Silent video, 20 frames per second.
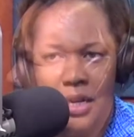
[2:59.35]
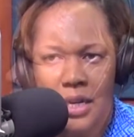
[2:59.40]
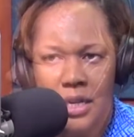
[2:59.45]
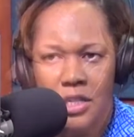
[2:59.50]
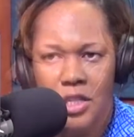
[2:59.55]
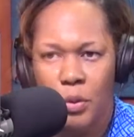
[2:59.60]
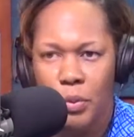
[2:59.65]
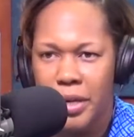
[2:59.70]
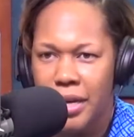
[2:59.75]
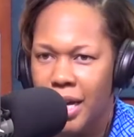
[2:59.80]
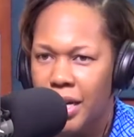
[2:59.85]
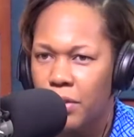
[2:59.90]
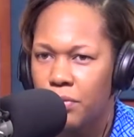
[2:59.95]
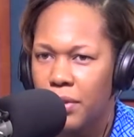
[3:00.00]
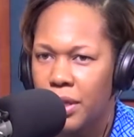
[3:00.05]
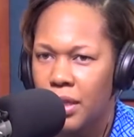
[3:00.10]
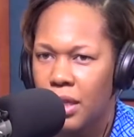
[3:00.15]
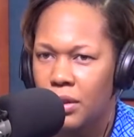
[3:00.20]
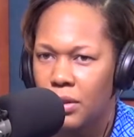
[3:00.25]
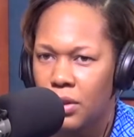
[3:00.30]
Wow. So we got to
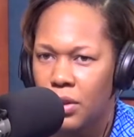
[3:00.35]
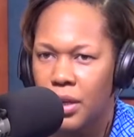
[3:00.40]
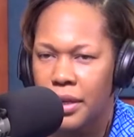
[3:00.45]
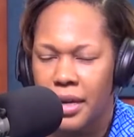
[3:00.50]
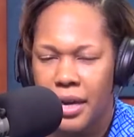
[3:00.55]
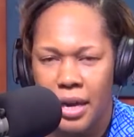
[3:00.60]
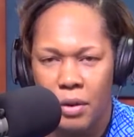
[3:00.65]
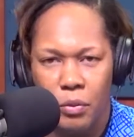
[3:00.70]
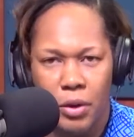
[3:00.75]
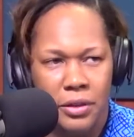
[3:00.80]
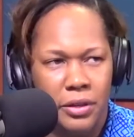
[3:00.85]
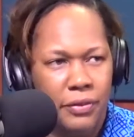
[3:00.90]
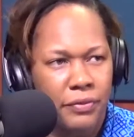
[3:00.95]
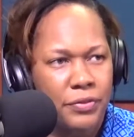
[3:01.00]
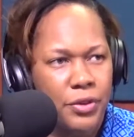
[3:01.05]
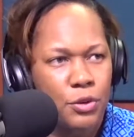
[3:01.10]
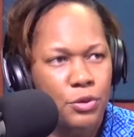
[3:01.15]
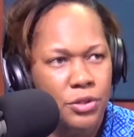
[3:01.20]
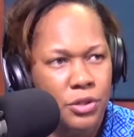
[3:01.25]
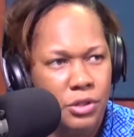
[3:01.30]
really look at where the
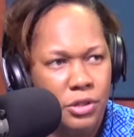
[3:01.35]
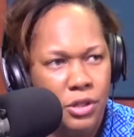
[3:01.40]
future's